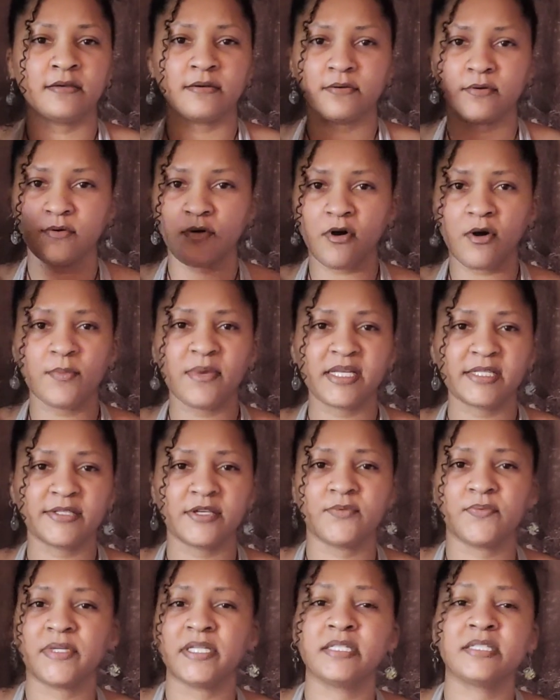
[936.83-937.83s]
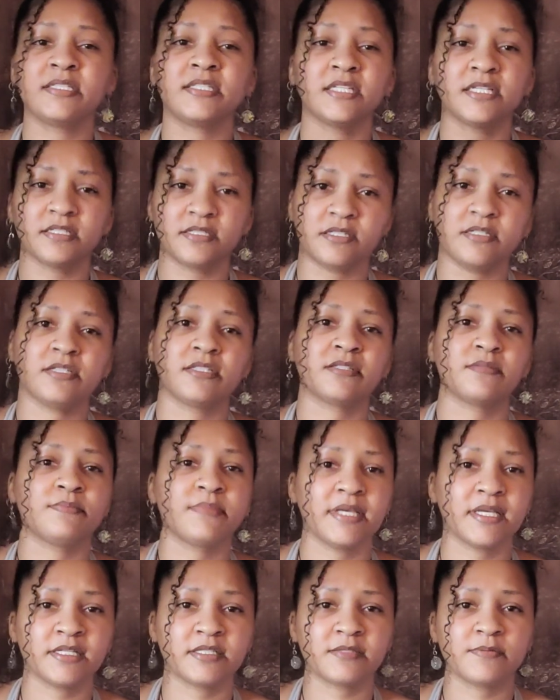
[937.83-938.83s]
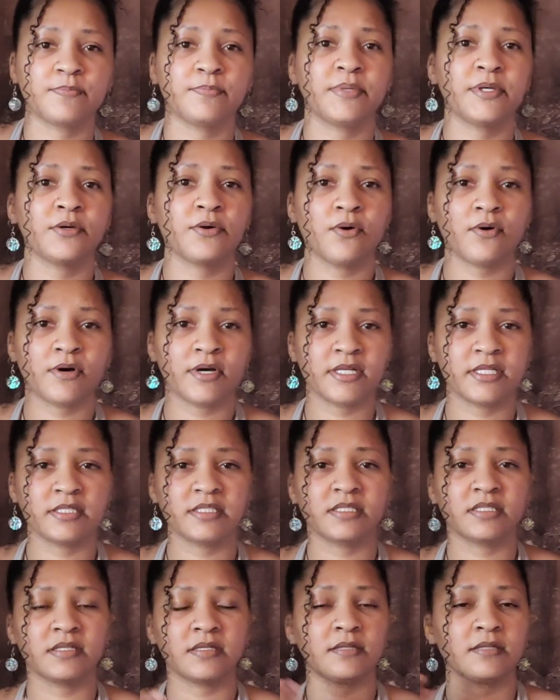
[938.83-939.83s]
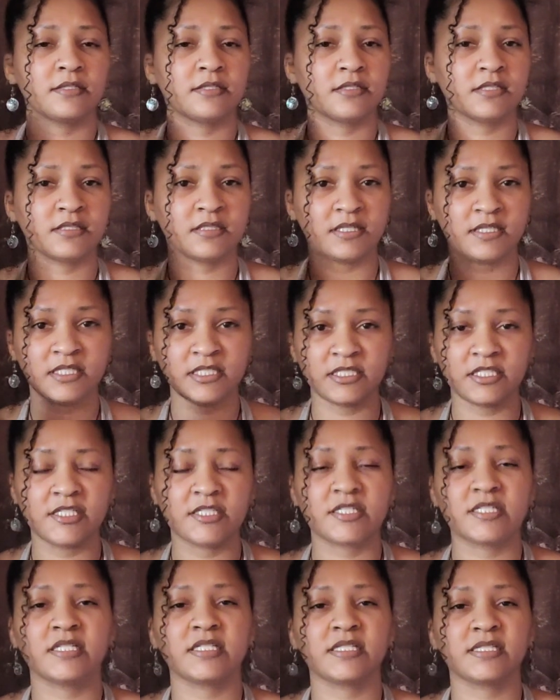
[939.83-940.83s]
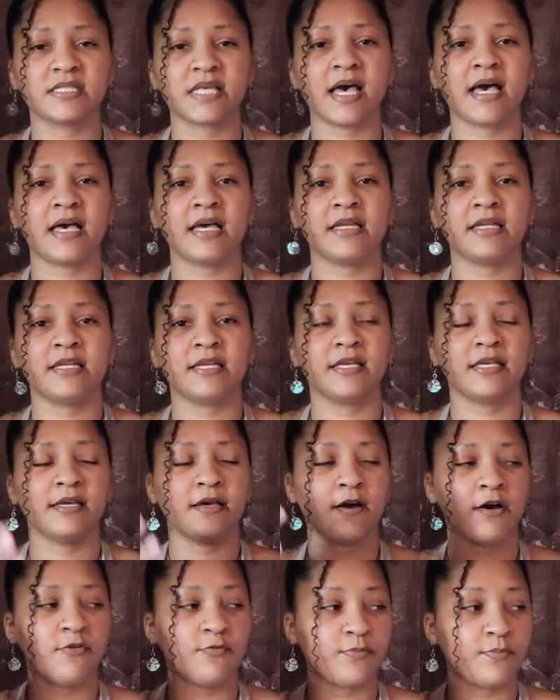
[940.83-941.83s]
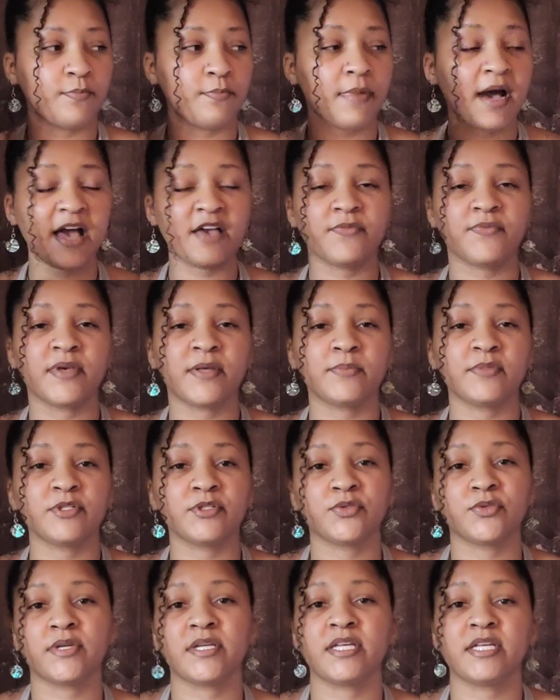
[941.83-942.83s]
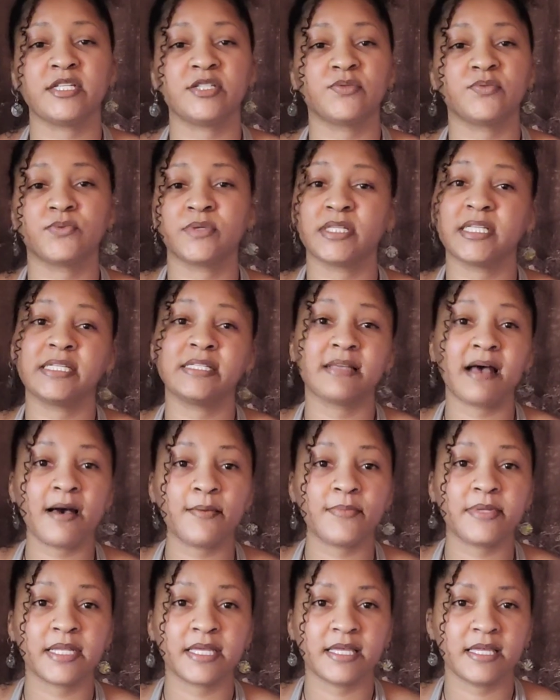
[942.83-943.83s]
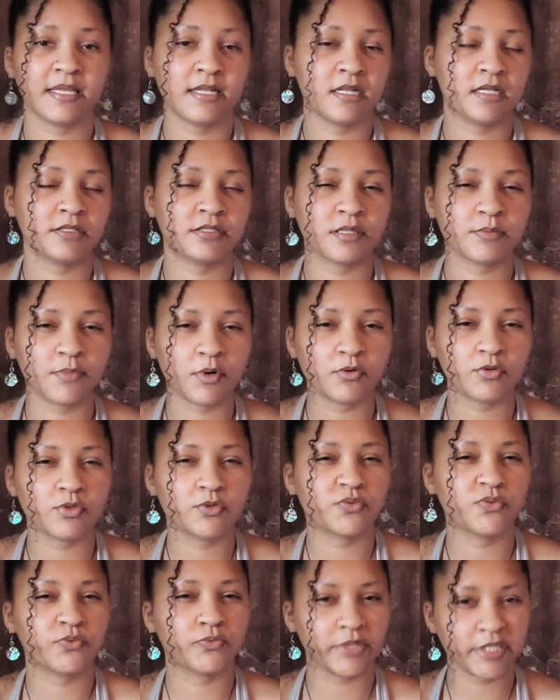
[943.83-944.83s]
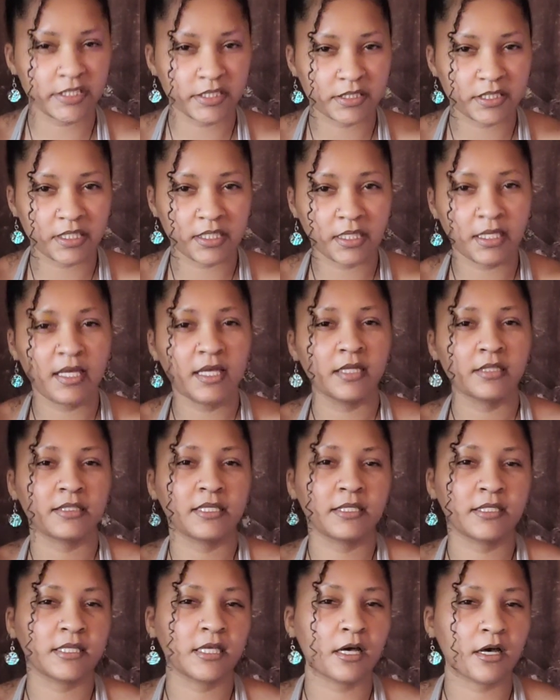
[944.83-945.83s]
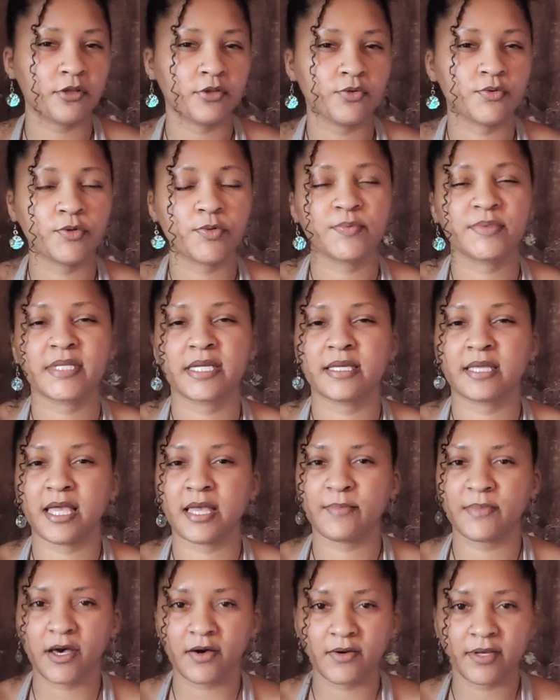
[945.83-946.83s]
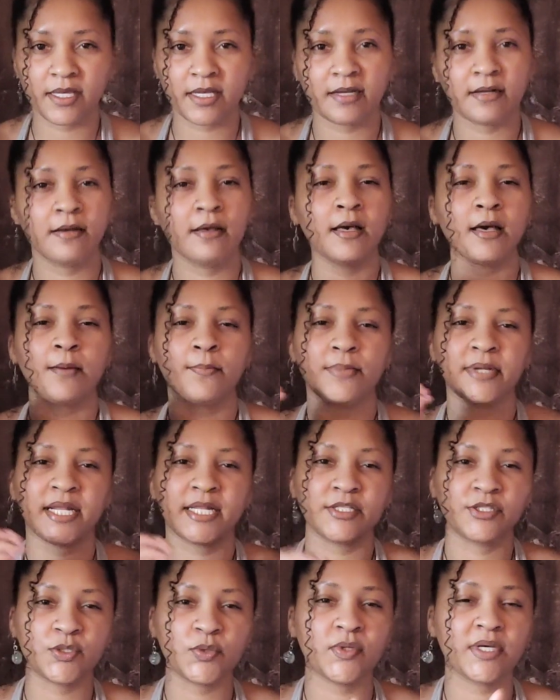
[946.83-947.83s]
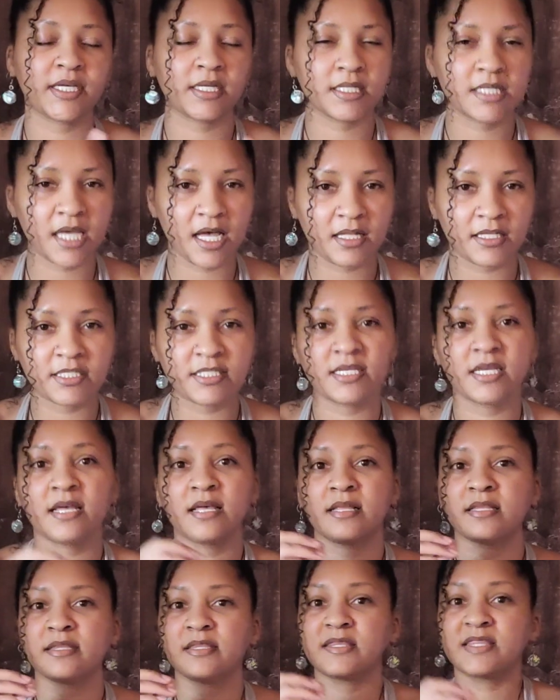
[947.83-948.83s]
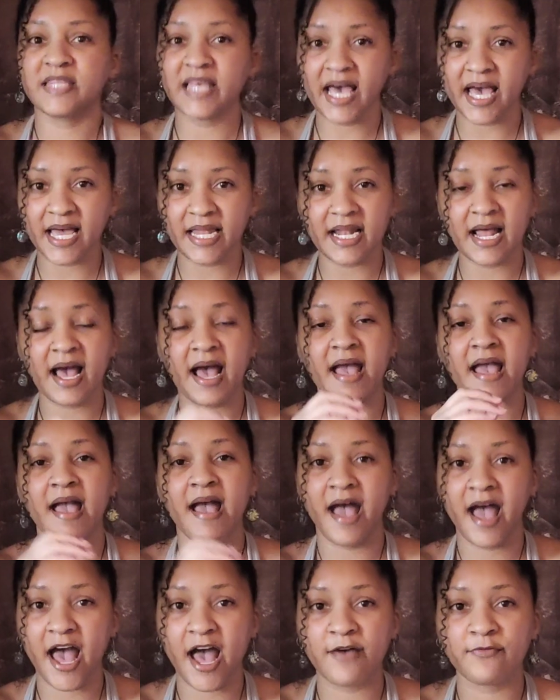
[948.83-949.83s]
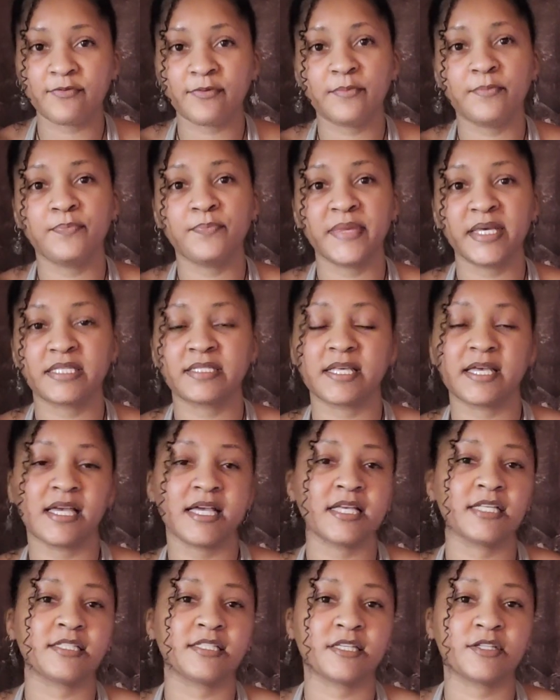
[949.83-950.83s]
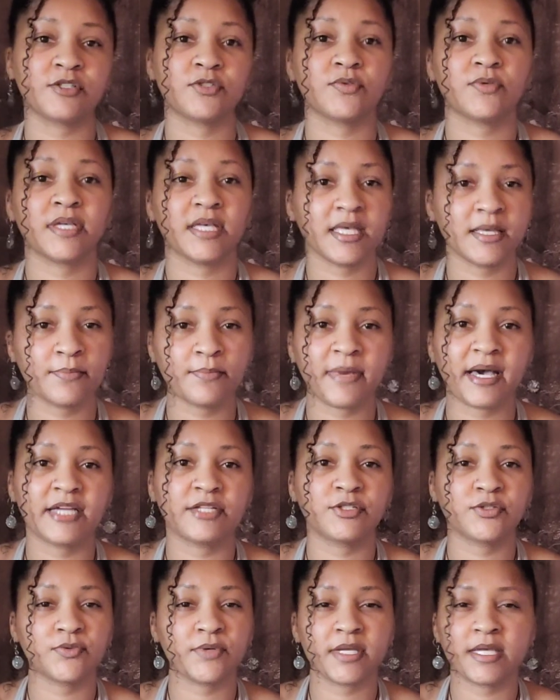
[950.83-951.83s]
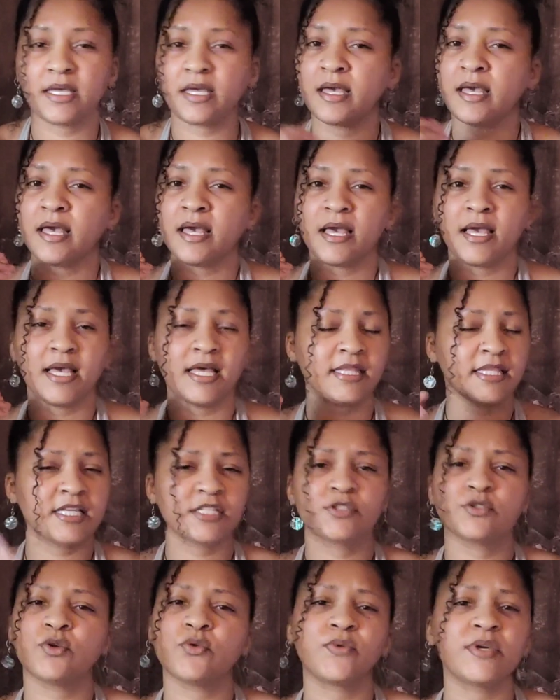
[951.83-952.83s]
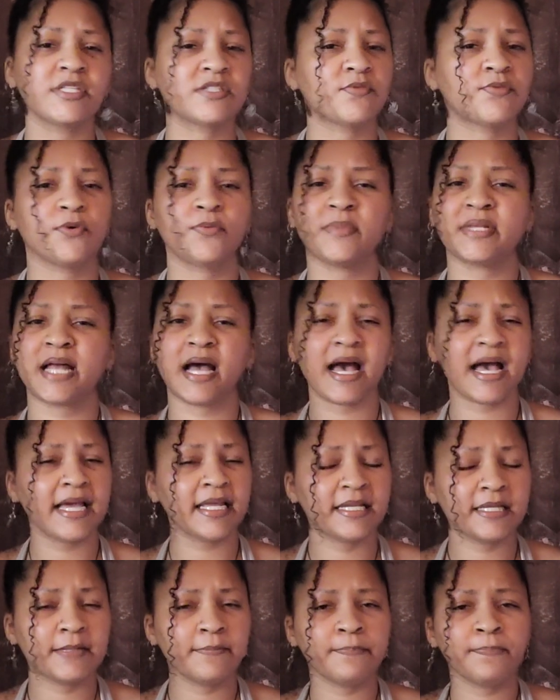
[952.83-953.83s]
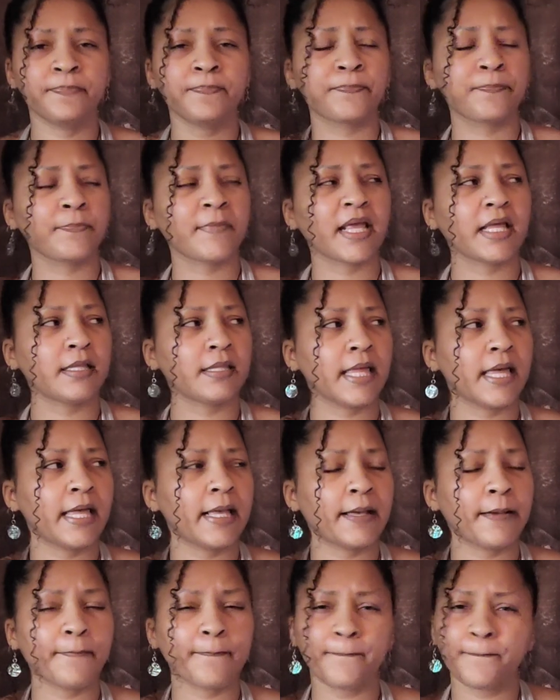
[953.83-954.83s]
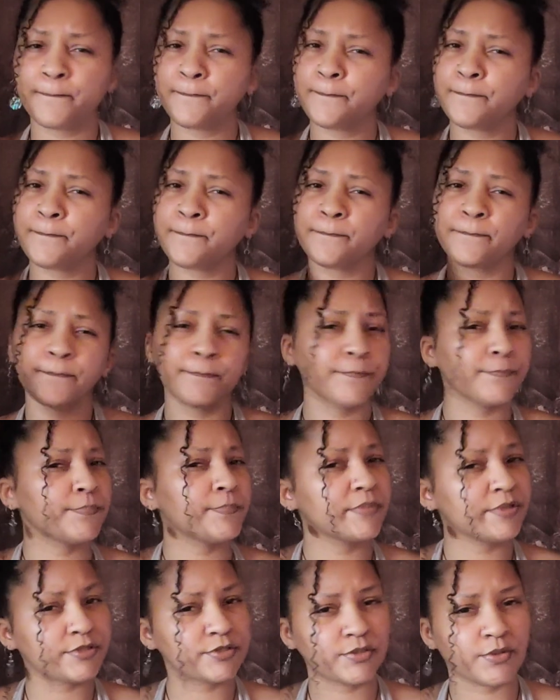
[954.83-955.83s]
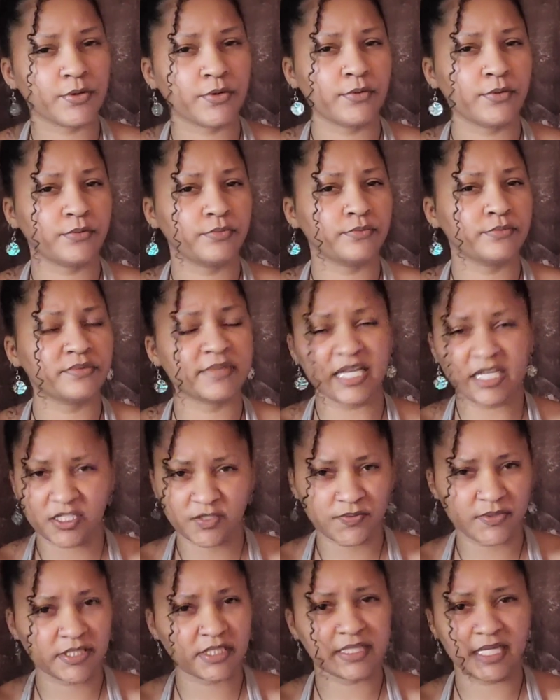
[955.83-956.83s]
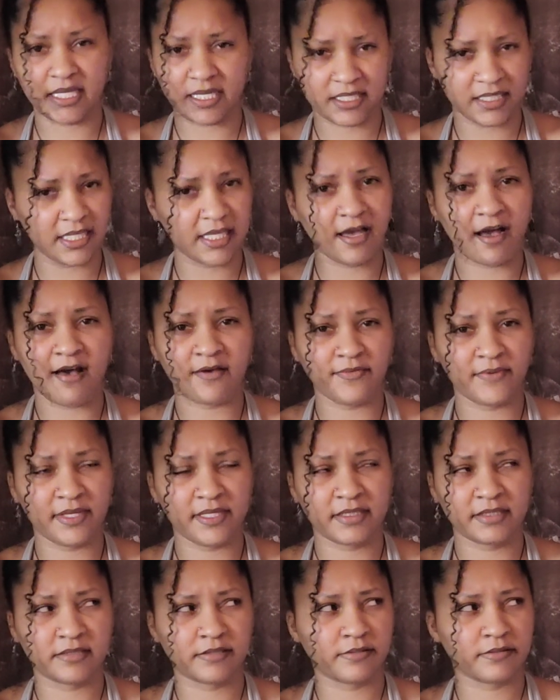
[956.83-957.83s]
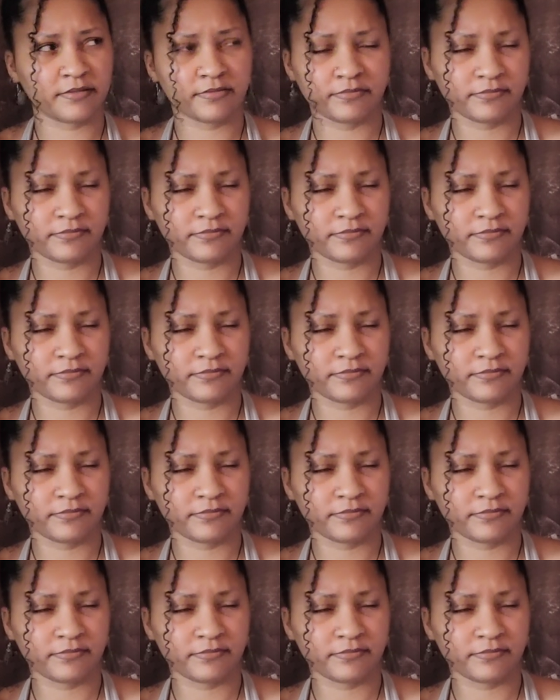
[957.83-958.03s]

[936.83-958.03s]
call myself indigenous mix because the indigenous side of my family tree is really dominant and it's the most recent than the other groups that came out here. But I do acknowledge that I have mixed ancestry in my tree, and there's no reason for me to hide it. Like, so thanks for stating the obvious.